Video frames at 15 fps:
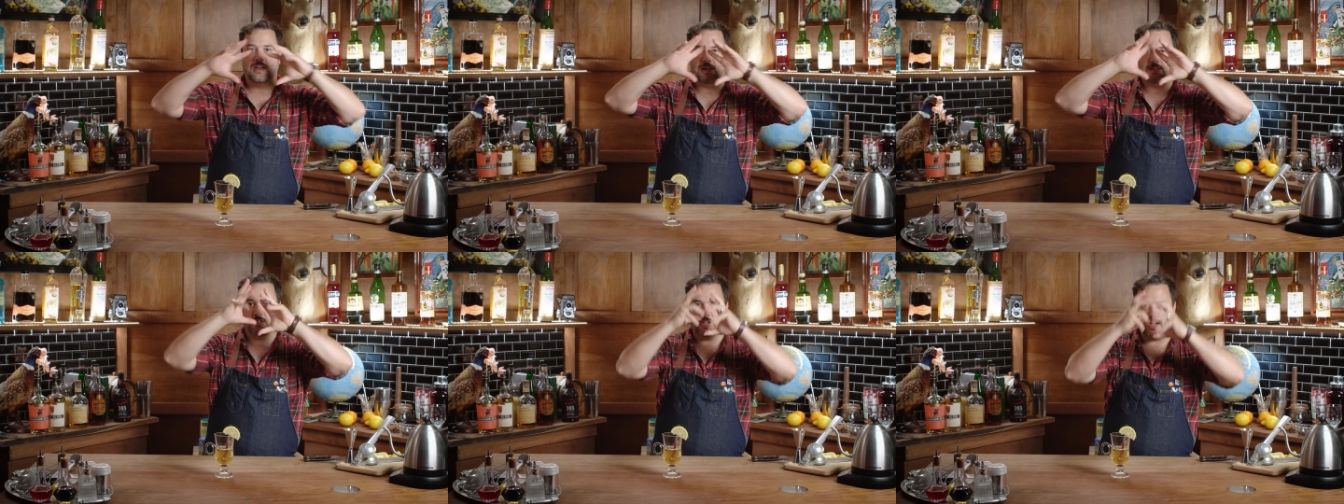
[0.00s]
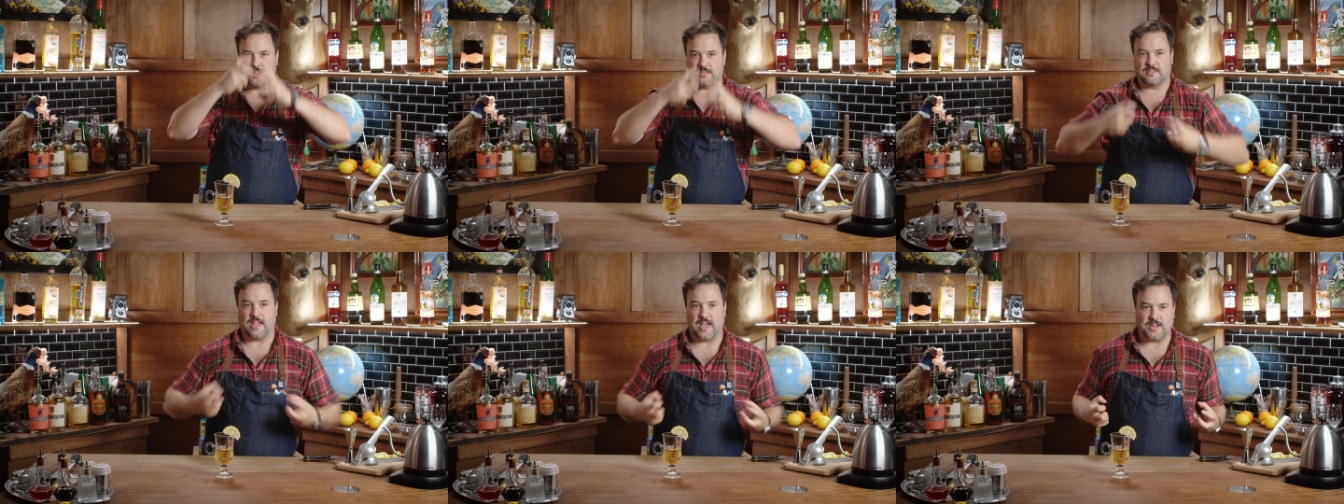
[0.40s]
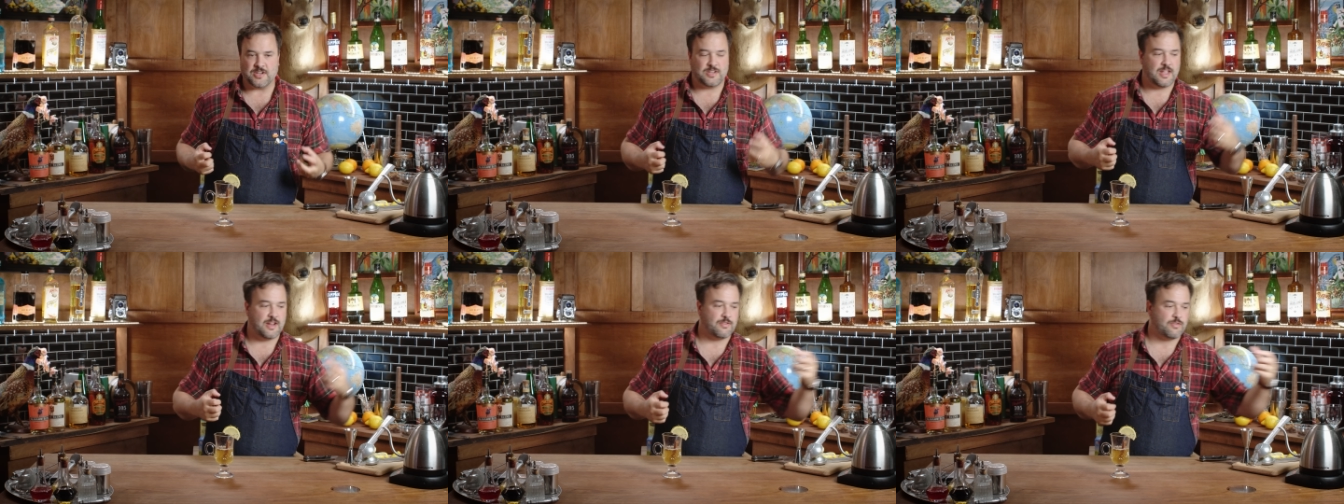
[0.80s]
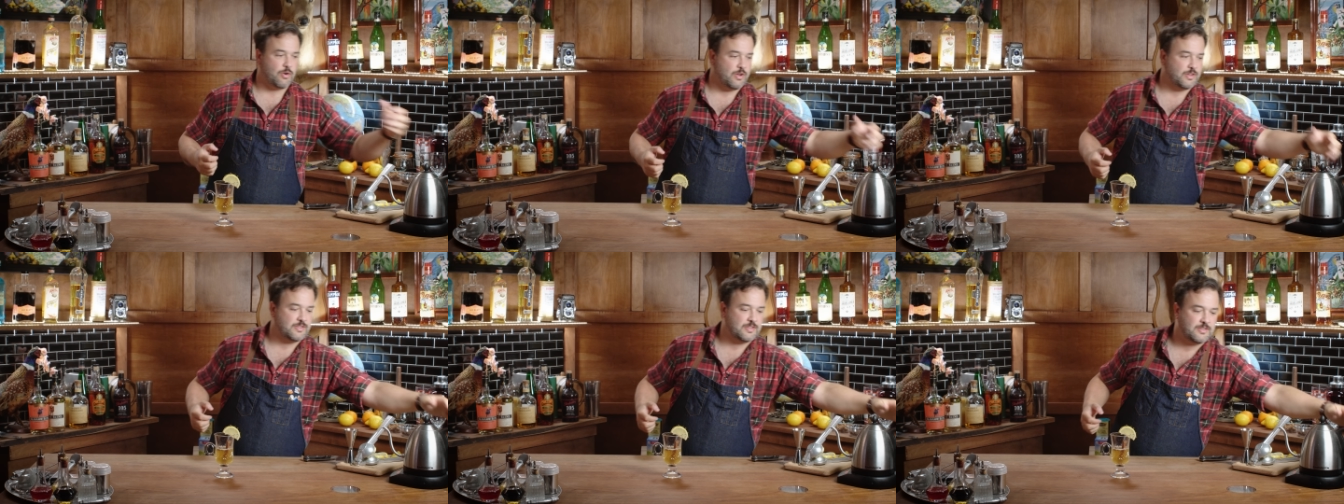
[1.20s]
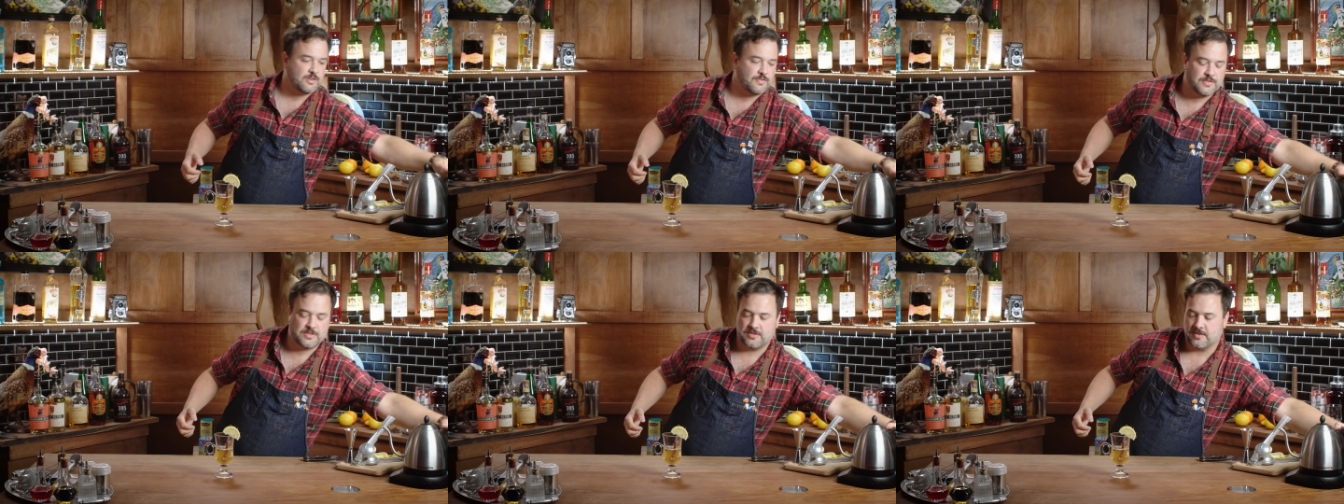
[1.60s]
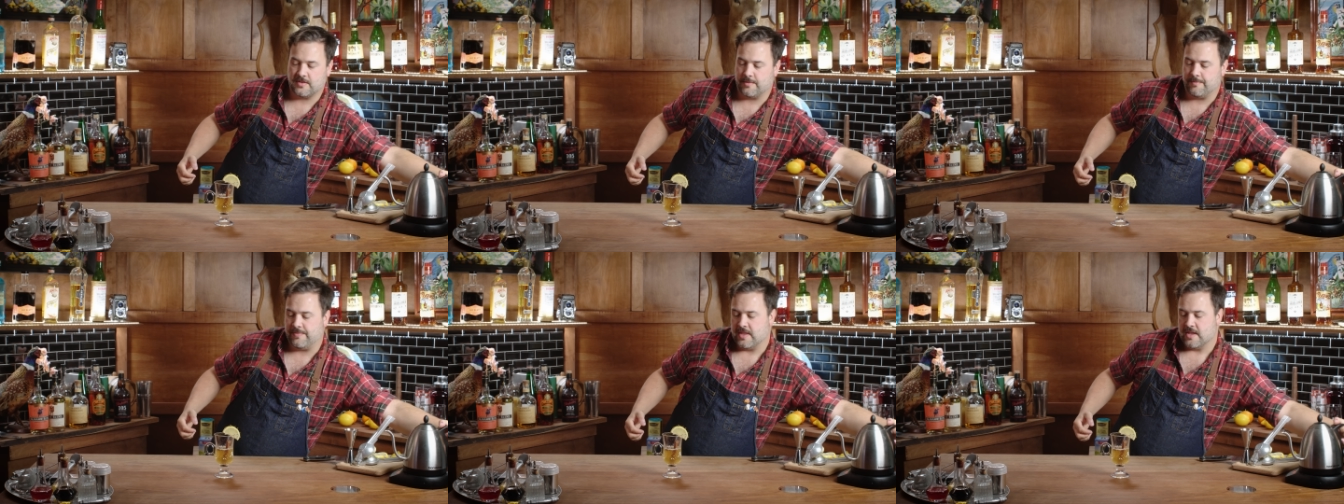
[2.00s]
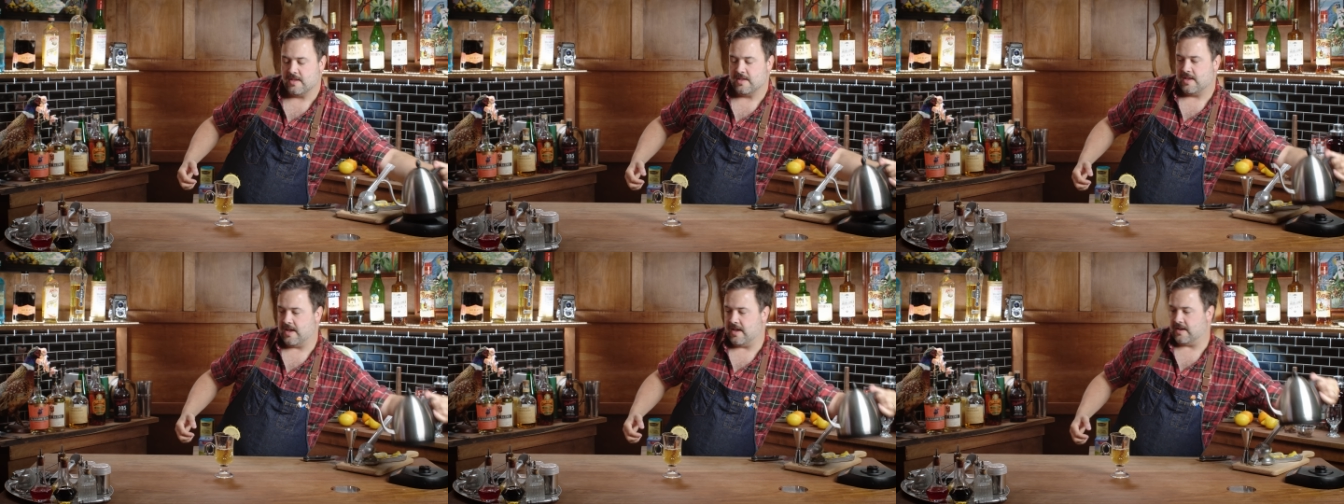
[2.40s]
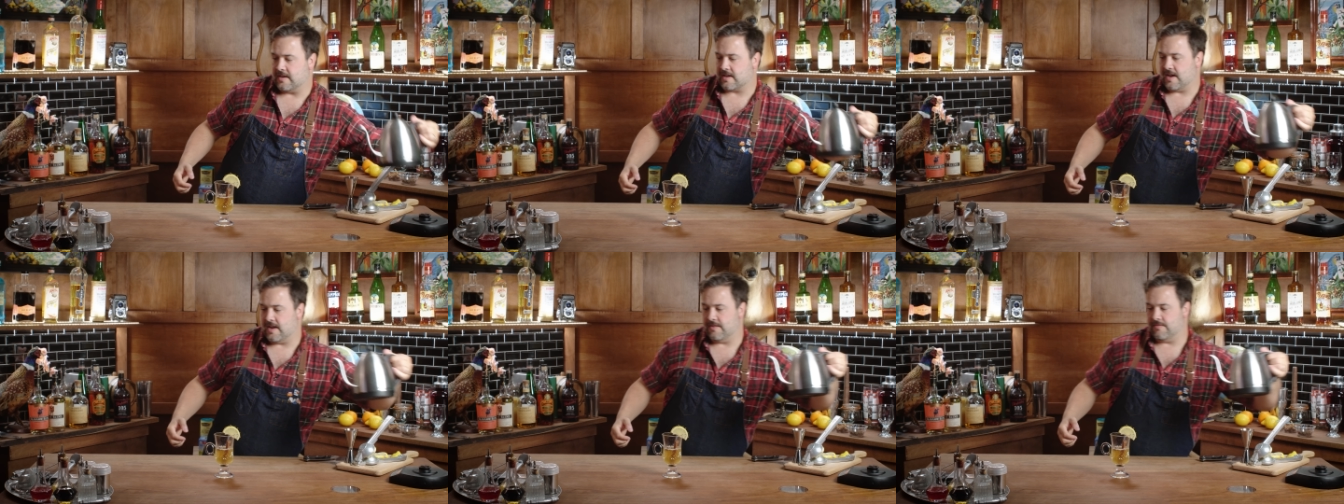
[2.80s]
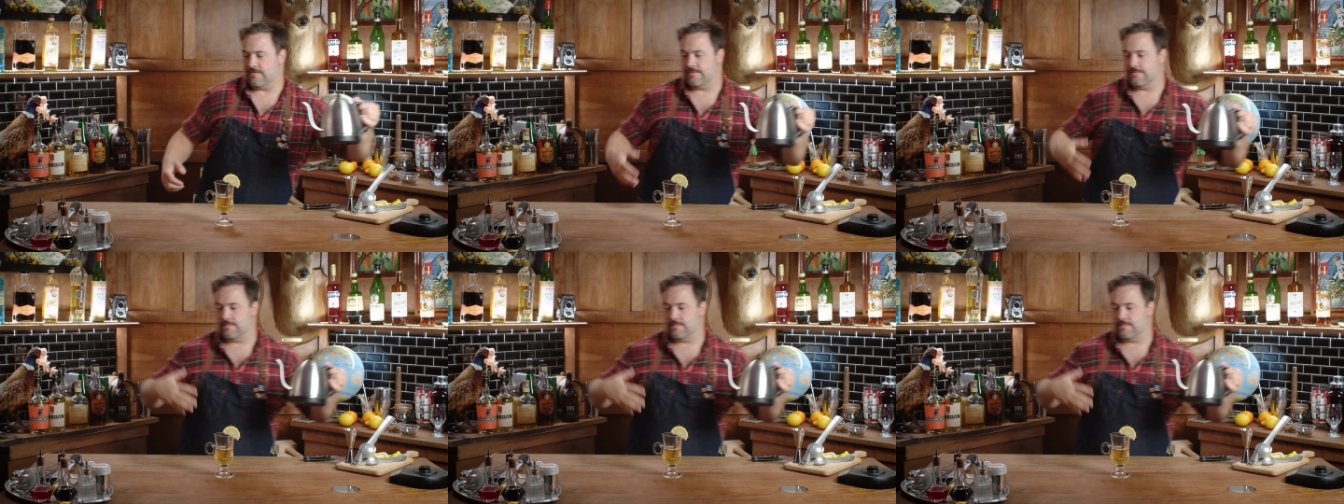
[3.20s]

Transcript: has a chance to agitate across the surfaces of them and kind of